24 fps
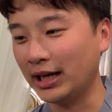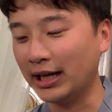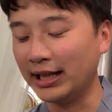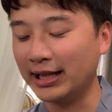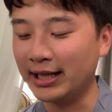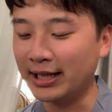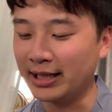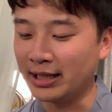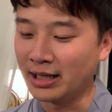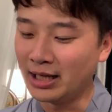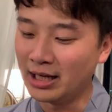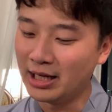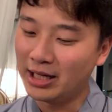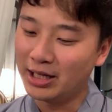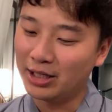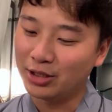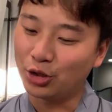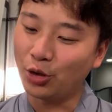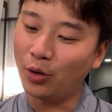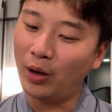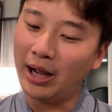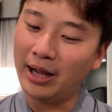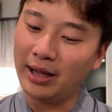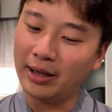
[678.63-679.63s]
And then
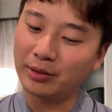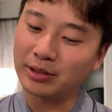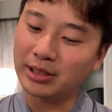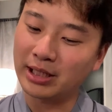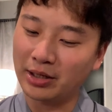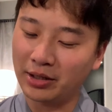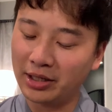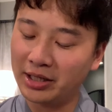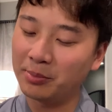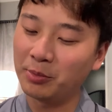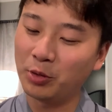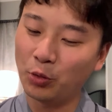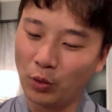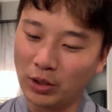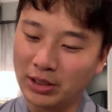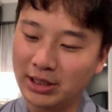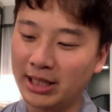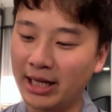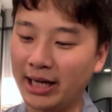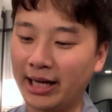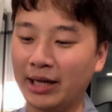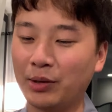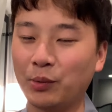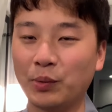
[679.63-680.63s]
so I was like, give me 1
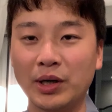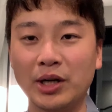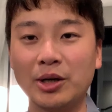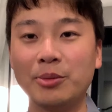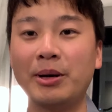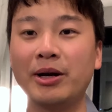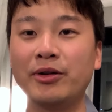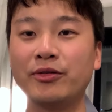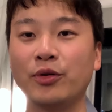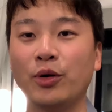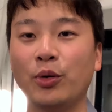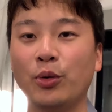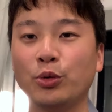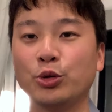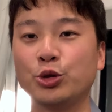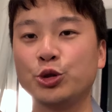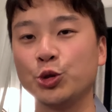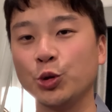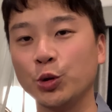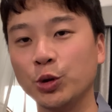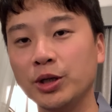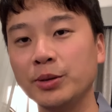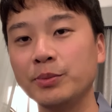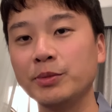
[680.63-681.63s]
second, went on my phone,
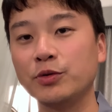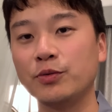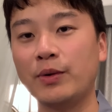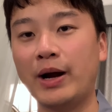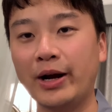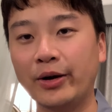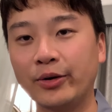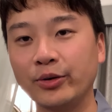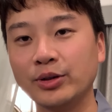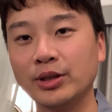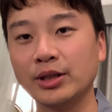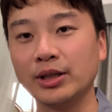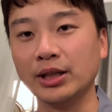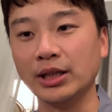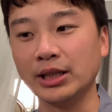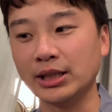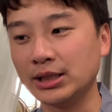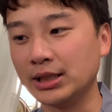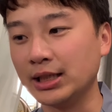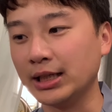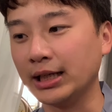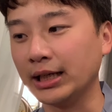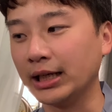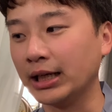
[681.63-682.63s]
showed him the Rakuten
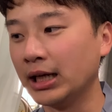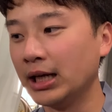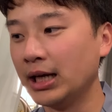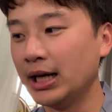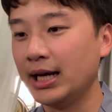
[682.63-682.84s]
listing,